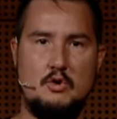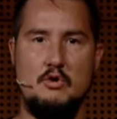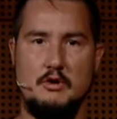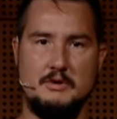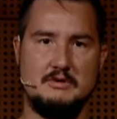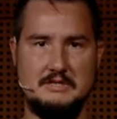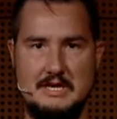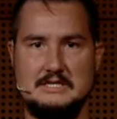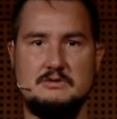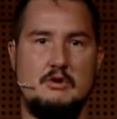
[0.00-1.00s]
call because the
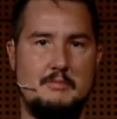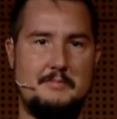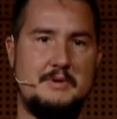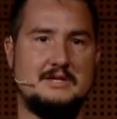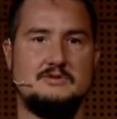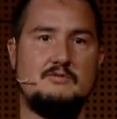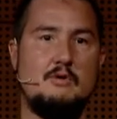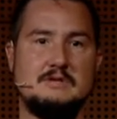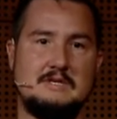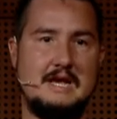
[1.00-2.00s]
next call might be
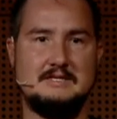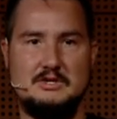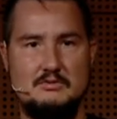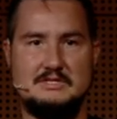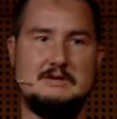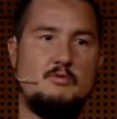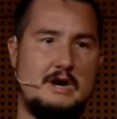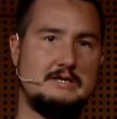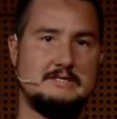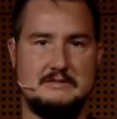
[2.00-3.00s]
asynchronously executed somewhere else.